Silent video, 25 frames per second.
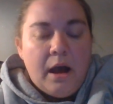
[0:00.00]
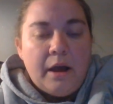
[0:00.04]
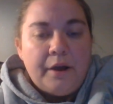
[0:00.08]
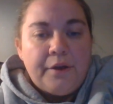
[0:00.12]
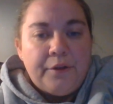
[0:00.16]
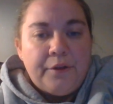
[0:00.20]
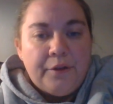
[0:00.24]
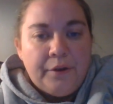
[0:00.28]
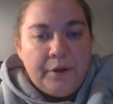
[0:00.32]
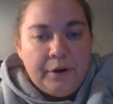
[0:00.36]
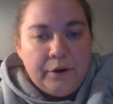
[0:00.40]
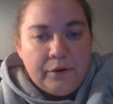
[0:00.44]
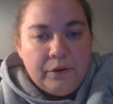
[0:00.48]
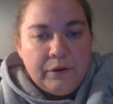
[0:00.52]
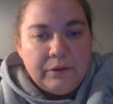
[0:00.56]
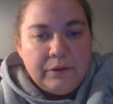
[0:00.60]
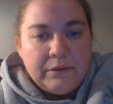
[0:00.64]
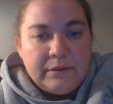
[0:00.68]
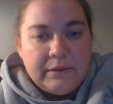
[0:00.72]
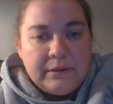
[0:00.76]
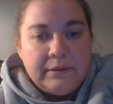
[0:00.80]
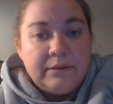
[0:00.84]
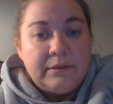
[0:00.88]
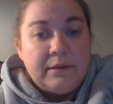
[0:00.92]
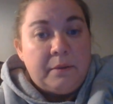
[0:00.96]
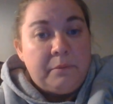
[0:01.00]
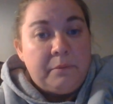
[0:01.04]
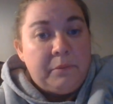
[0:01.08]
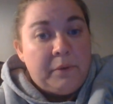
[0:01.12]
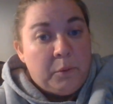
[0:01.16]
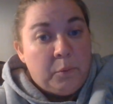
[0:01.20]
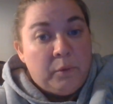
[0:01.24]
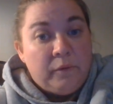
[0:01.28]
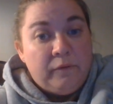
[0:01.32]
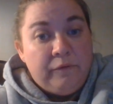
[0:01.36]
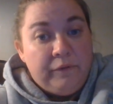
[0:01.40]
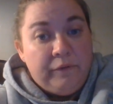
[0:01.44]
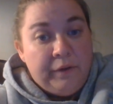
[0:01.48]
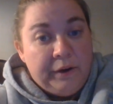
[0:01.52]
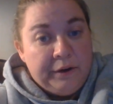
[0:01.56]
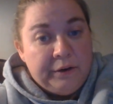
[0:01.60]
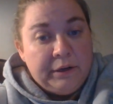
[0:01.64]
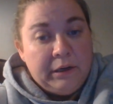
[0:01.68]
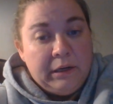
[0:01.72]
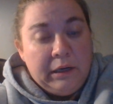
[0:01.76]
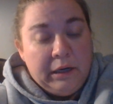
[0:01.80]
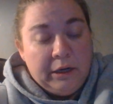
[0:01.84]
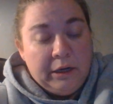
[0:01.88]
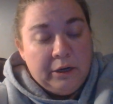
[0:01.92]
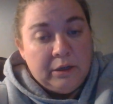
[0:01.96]
clinicals and some that were
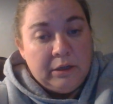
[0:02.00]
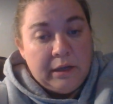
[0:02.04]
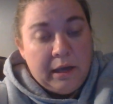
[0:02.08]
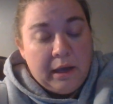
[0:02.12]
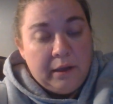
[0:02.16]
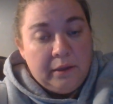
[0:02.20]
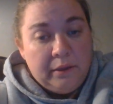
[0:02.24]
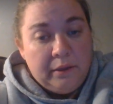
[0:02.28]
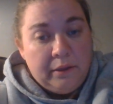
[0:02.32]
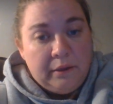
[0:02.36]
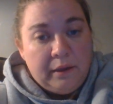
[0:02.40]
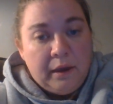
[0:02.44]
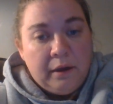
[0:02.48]
very near death.